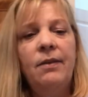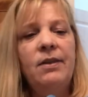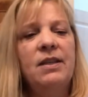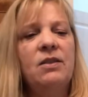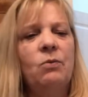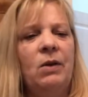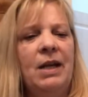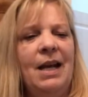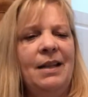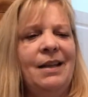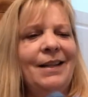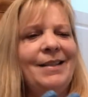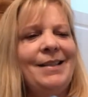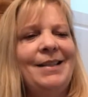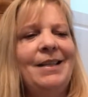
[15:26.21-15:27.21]
this one had
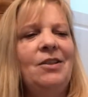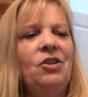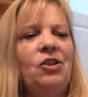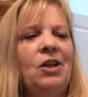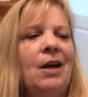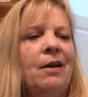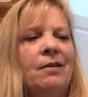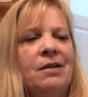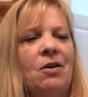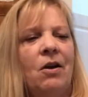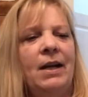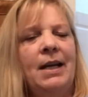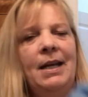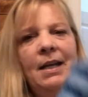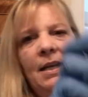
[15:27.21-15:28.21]
like seashells
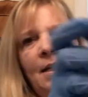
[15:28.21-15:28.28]
on it